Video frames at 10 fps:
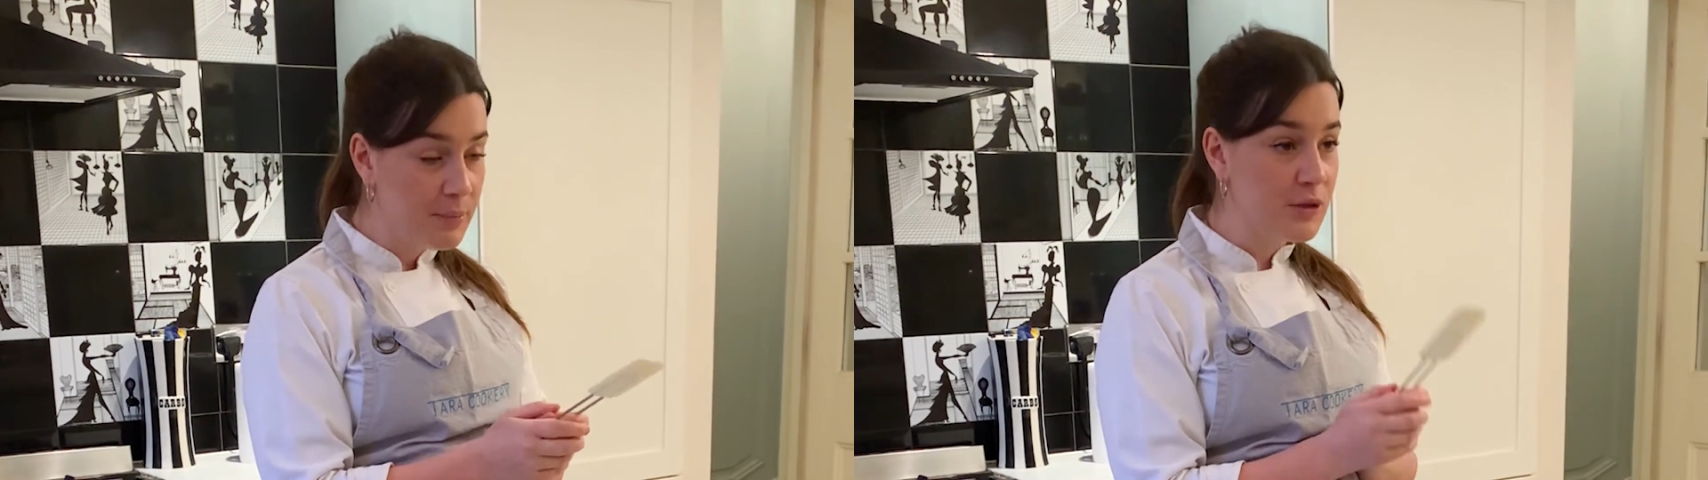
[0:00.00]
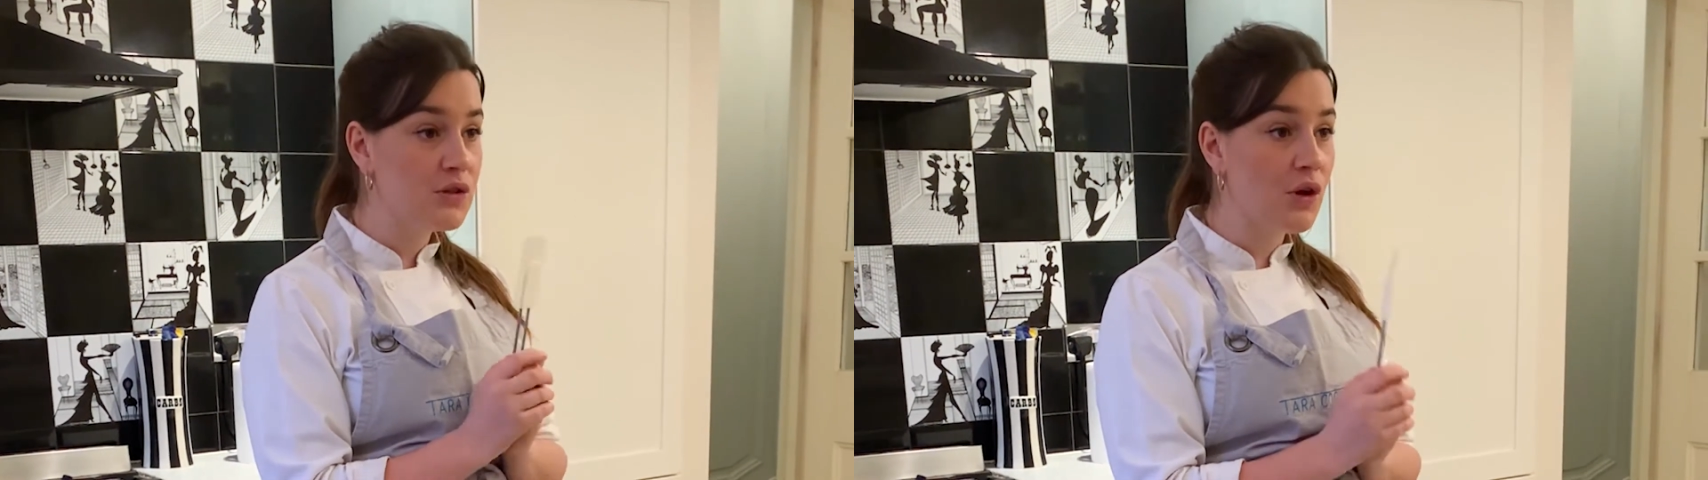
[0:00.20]

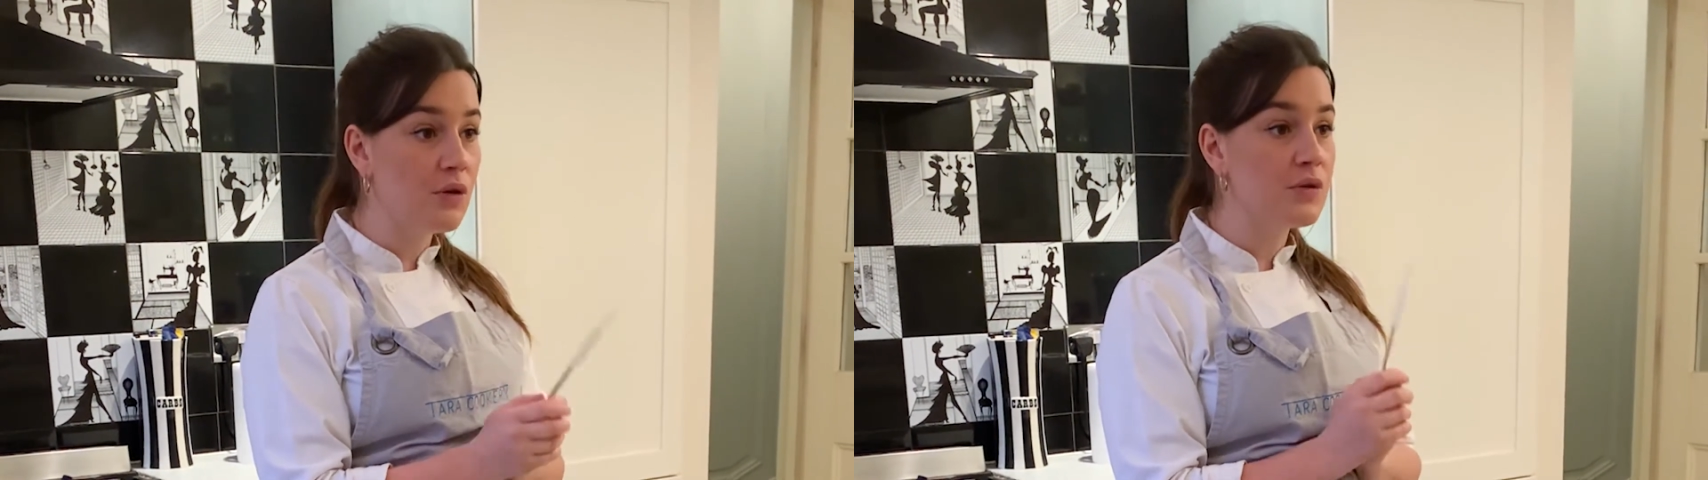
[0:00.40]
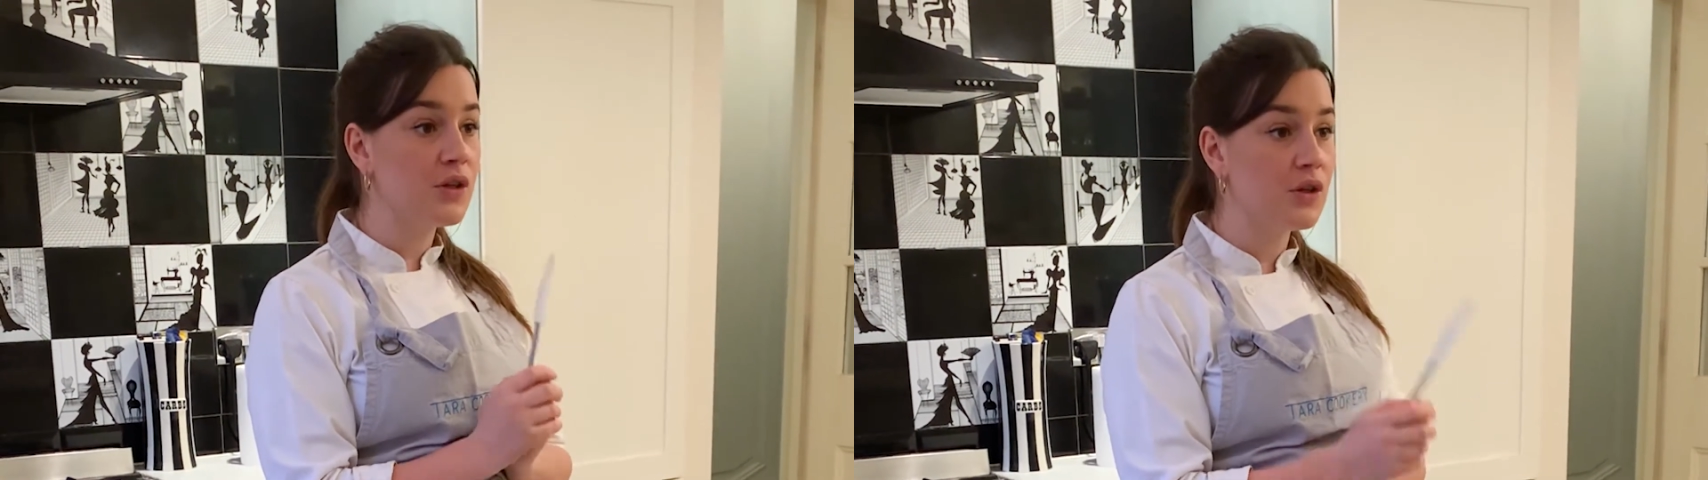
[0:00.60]
but
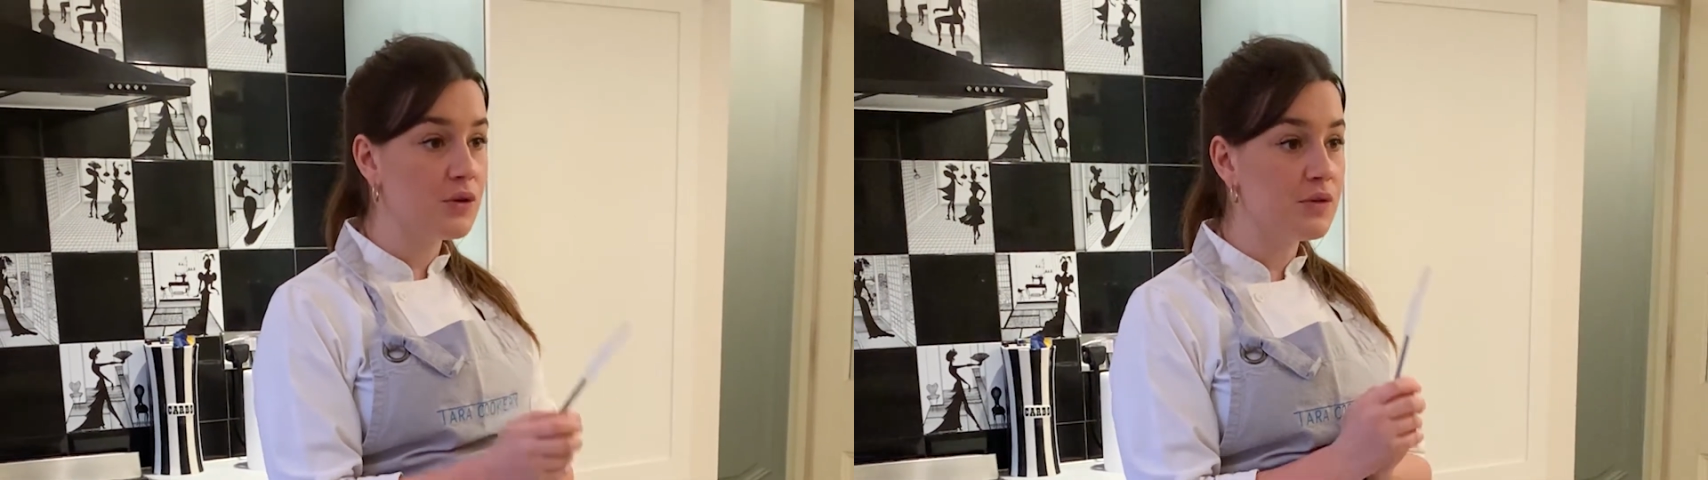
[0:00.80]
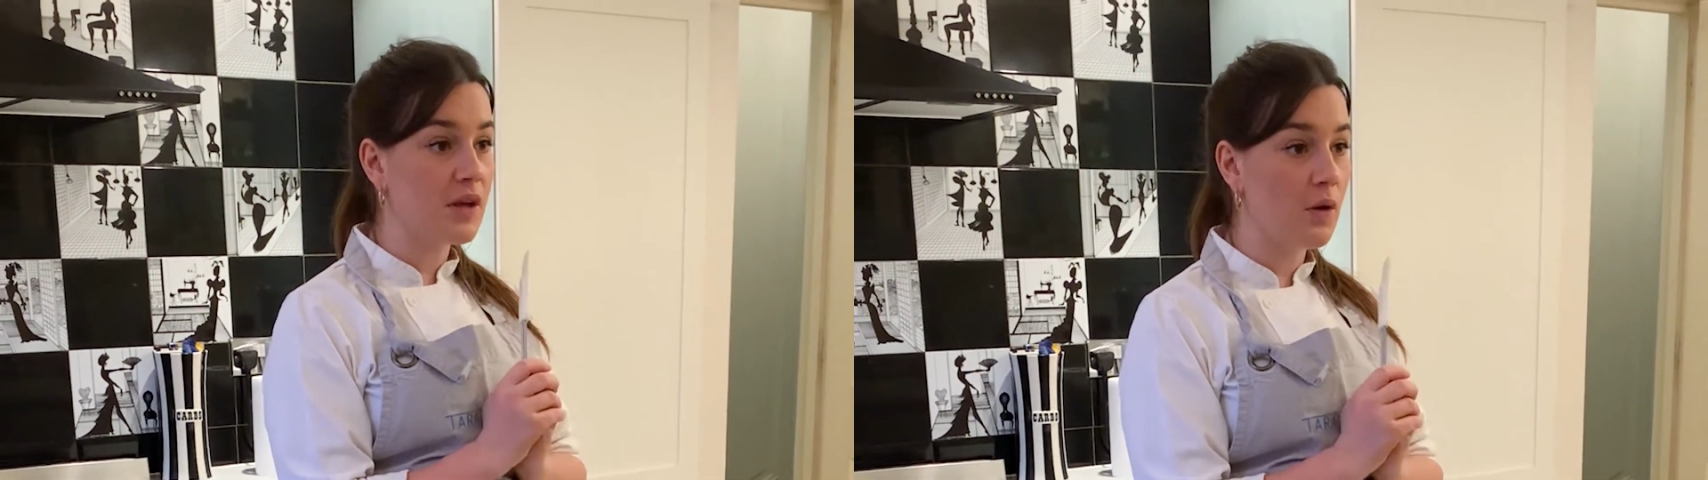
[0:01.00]
don't
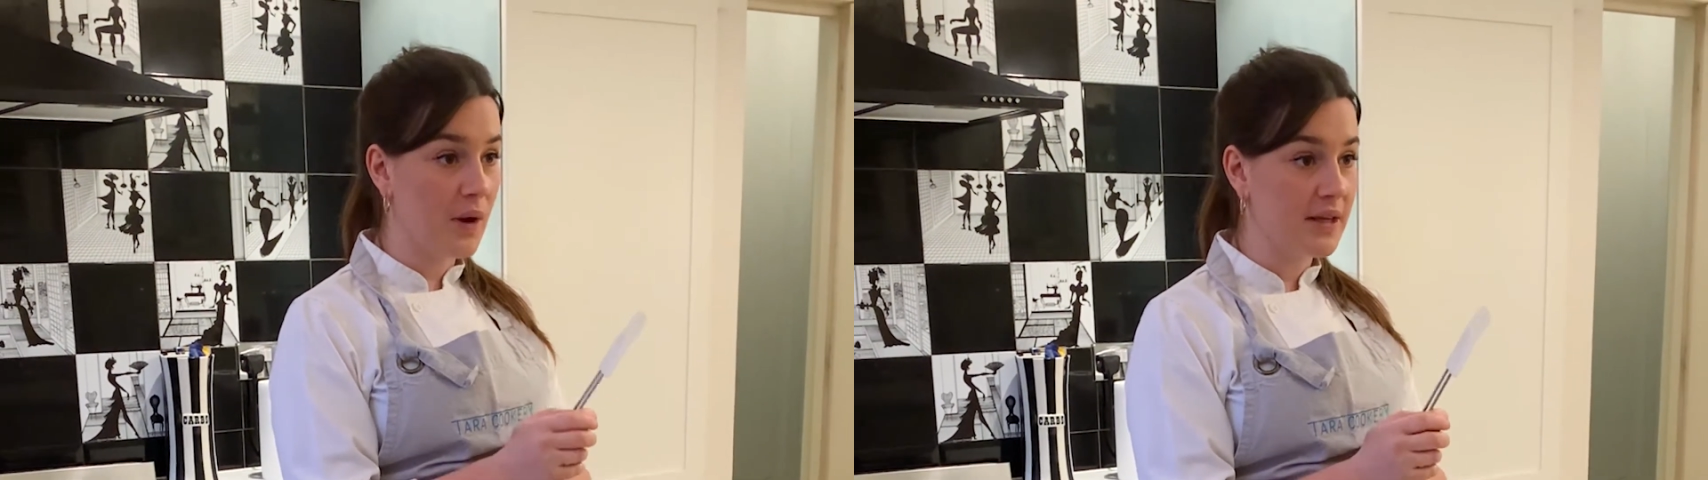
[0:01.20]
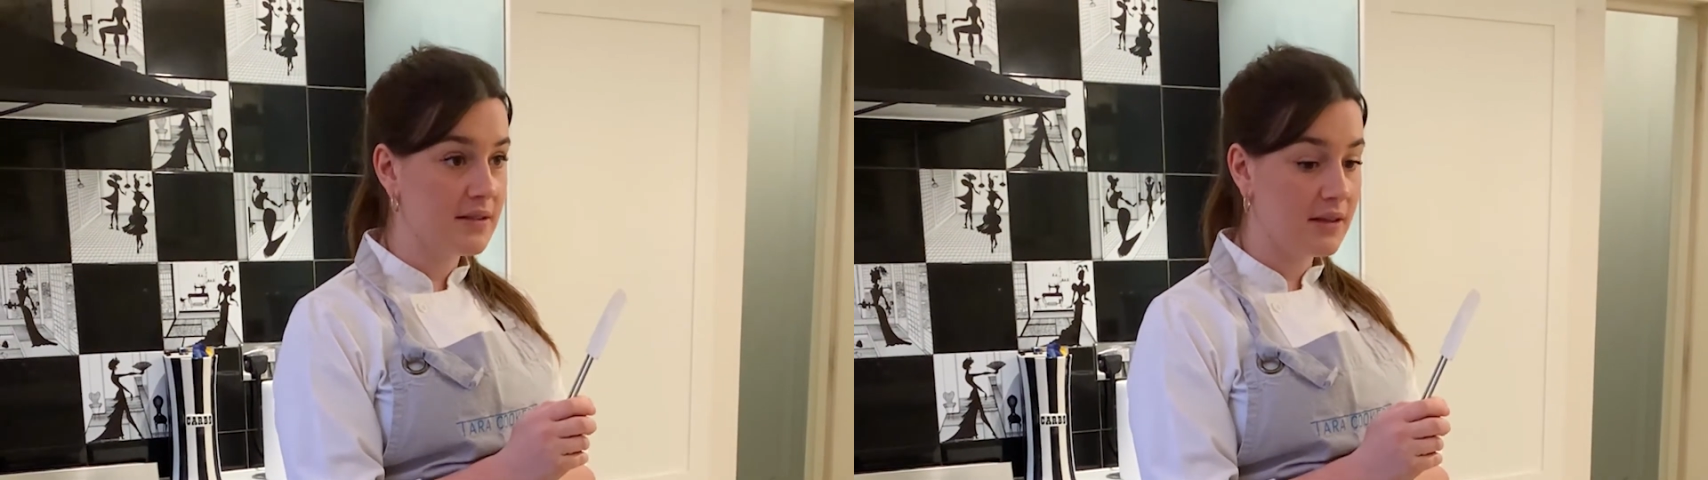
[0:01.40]
use a
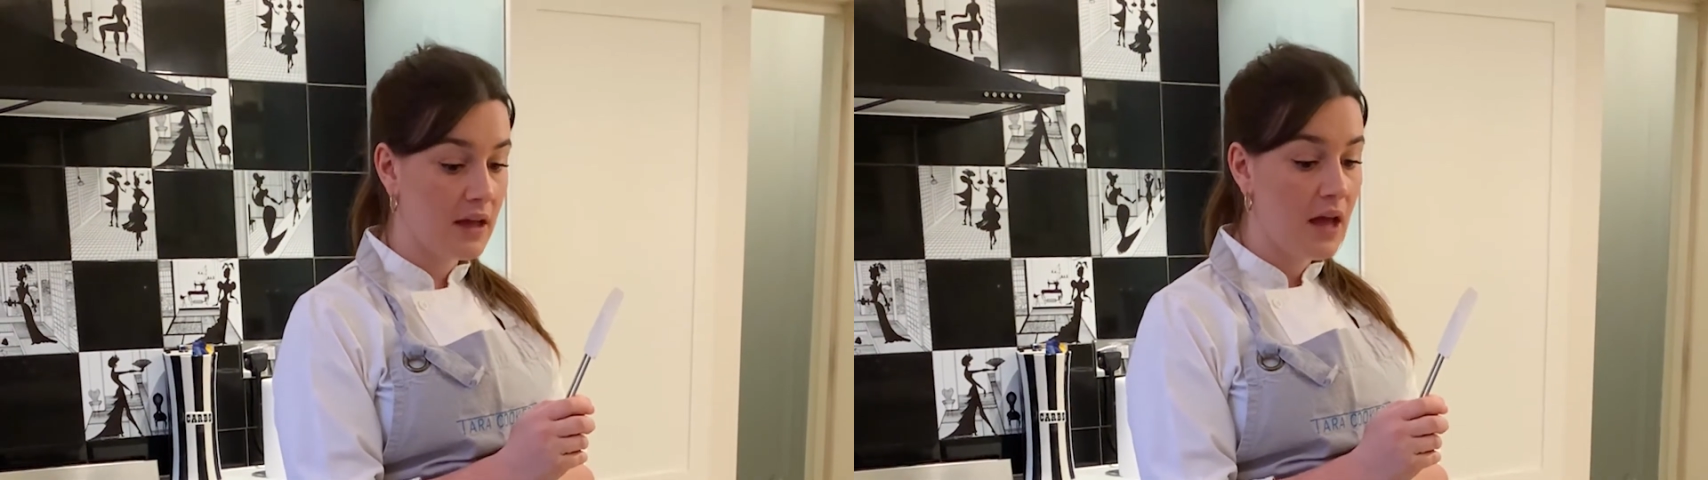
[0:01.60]
whisk.